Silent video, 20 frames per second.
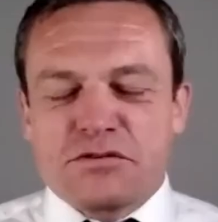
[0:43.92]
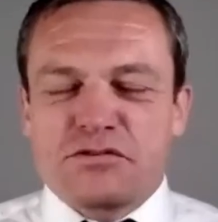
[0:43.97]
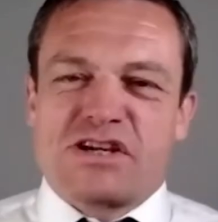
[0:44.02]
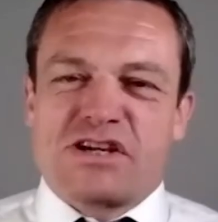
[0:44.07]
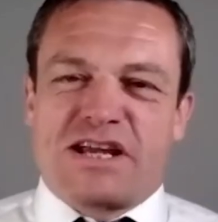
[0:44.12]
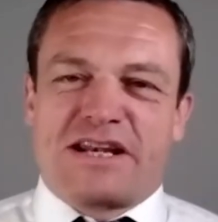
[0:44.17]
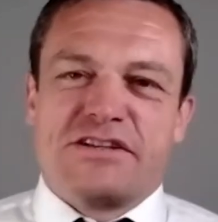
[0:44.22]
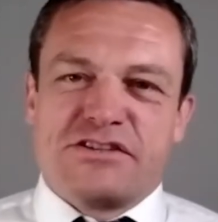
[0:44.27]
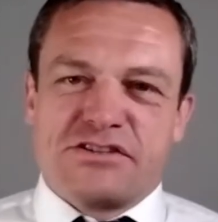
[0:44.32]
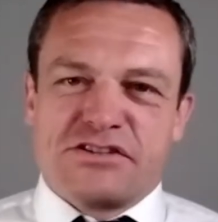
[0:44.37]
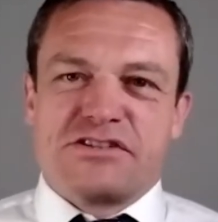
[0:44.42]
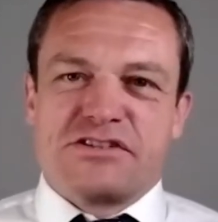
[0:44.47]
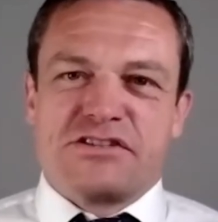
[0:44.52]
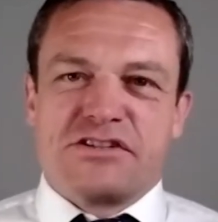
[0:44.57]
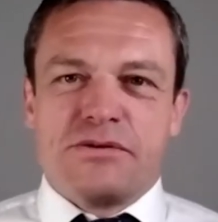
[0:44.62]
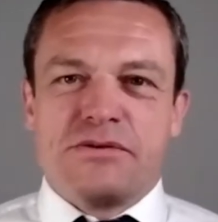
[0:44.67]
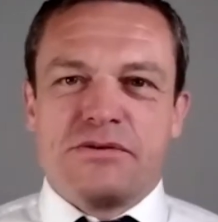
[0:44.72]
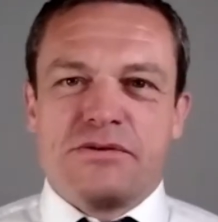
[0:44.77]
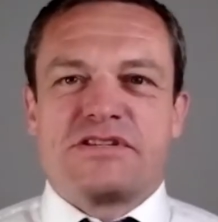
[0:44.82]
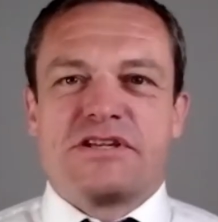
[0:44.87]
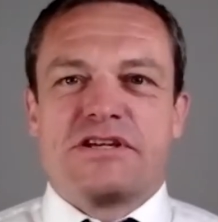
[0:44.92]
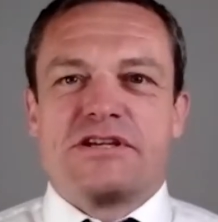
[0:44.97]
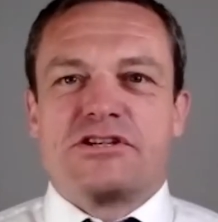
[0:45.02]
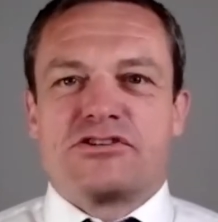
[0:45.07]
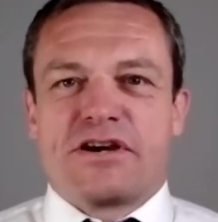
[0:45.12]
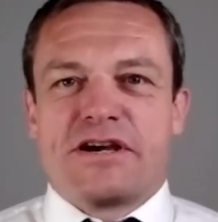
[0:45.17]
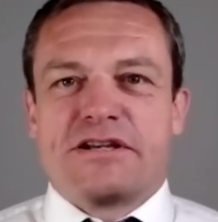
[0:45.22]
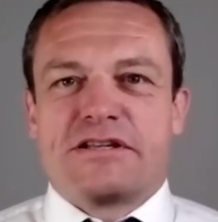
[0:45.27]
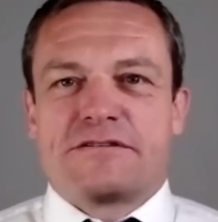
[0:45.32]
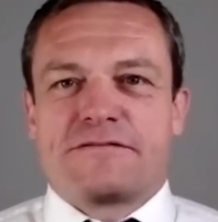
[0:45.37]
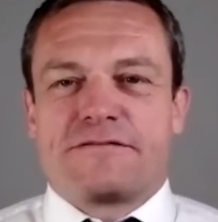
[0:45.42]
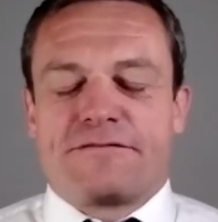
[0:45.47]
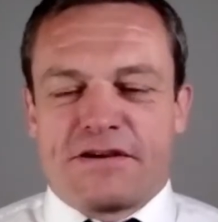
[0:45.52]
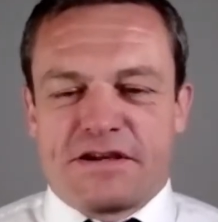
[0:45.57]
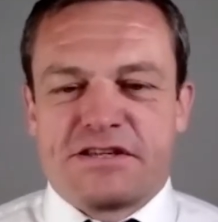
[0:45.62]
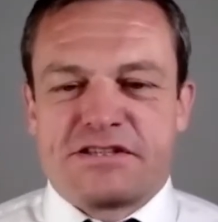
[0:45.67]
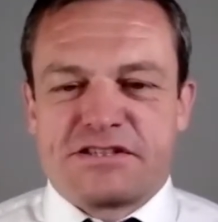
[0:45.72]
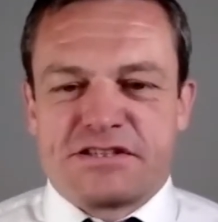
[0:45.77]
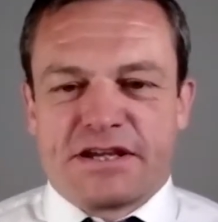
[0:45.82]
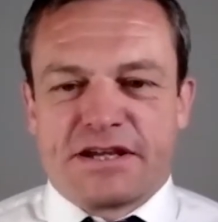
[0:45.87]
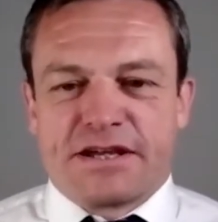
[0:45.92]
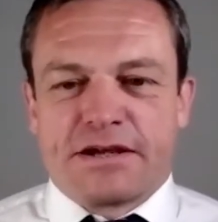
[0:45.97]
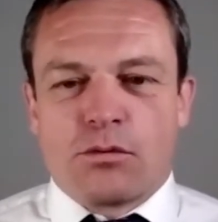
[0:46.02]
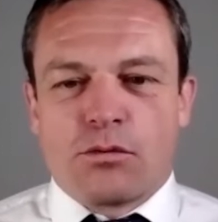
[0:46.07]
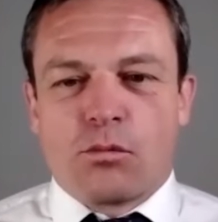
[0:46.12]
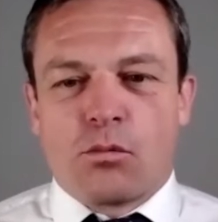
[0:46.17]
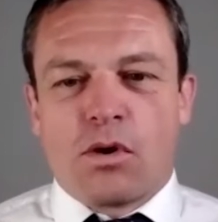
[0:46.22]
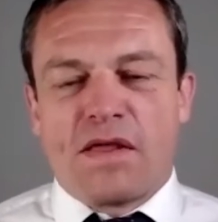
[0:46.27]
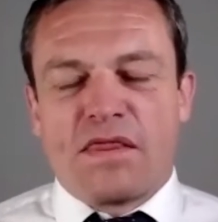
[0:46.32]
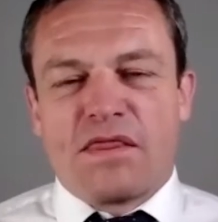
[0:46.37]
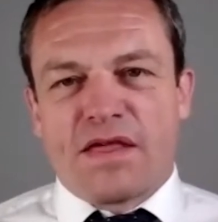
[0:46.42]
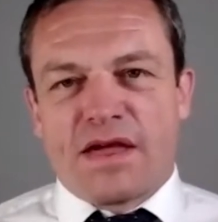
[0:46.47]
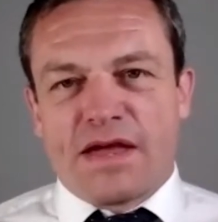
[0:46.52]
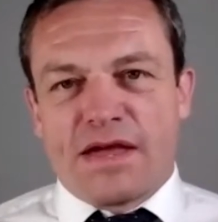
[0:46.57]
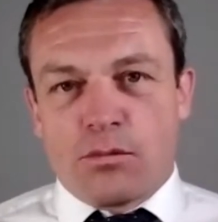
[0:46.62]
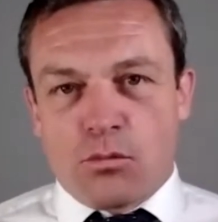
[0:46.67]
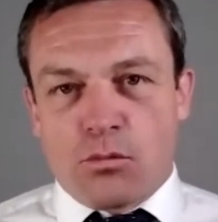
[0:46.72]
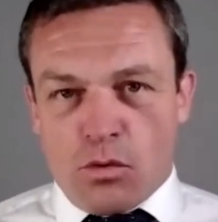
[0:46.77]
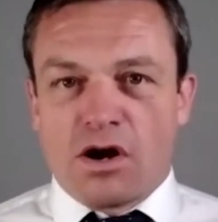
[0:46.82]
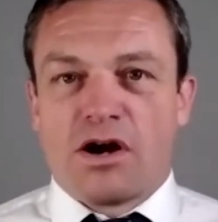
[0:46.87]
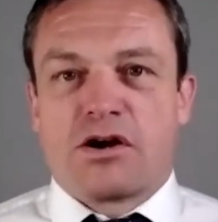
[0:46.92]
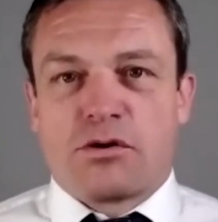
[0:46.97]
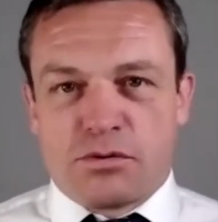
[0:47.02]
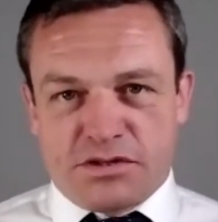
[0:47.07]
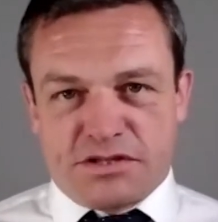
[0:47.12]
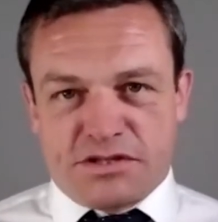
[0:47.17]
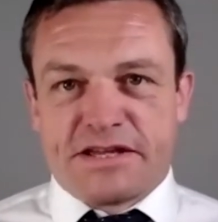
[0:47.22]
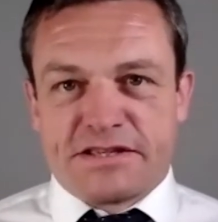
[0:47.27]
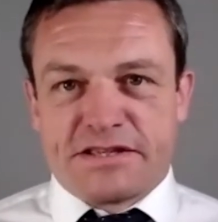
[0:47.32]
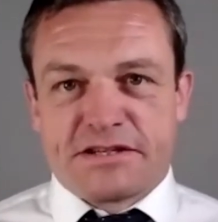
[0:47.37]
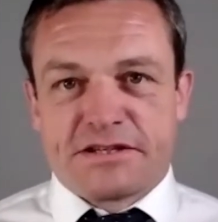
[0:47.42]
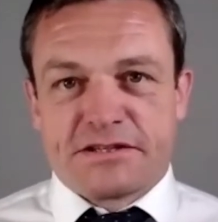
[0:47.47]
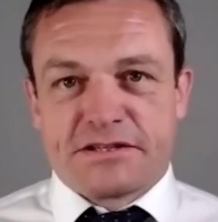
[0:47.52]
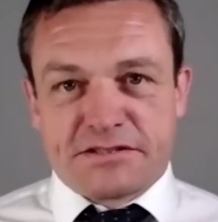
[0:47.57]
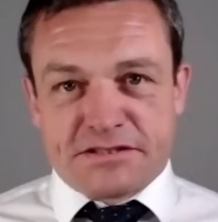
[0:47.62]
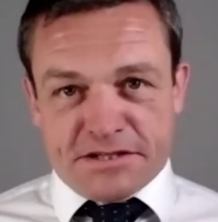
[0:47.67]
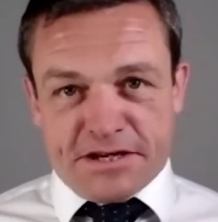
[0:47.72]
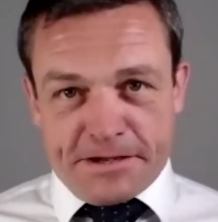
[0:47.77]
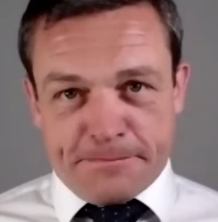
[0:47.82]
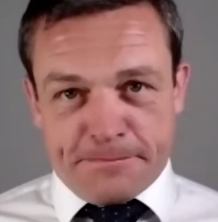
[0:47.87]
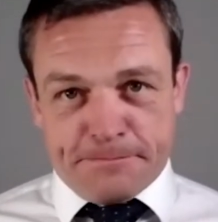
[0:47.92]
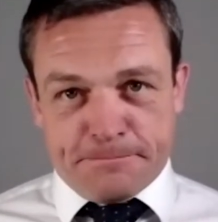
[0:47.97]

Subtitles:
challenges do you see traders facing when they work with data today?